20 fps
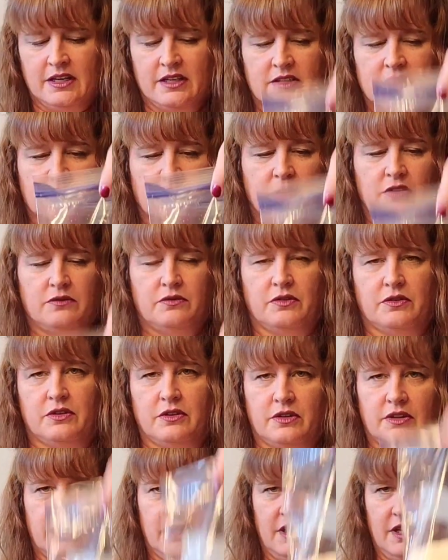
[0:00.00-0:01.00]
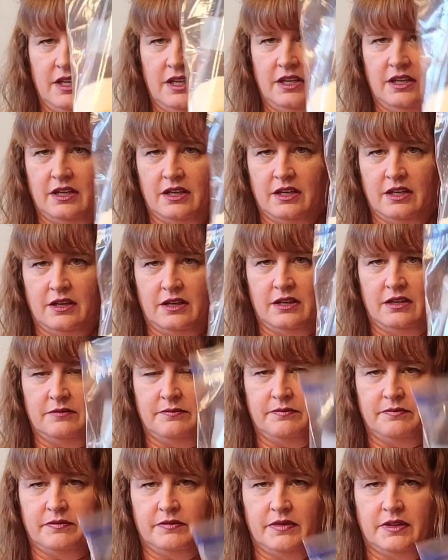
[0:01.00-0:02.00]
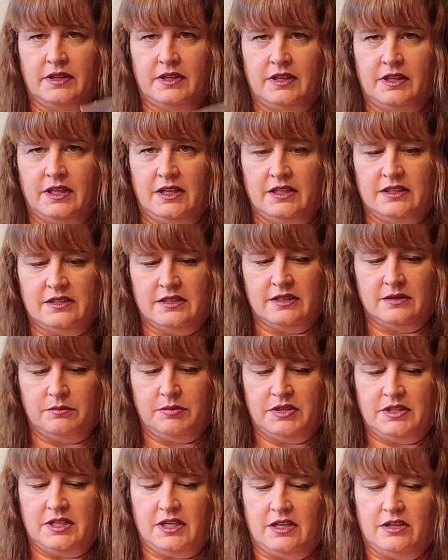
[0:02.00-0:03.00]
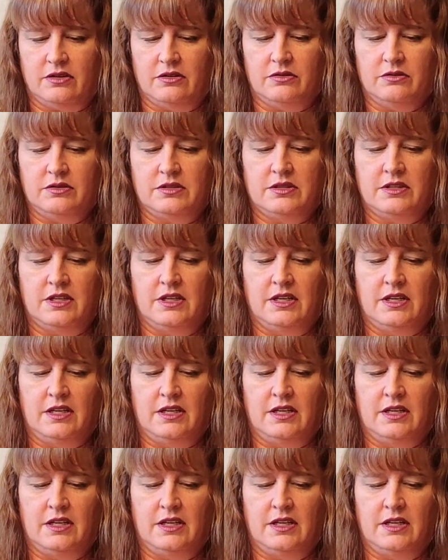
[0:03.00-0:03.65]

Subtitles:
So for the instant potatoes,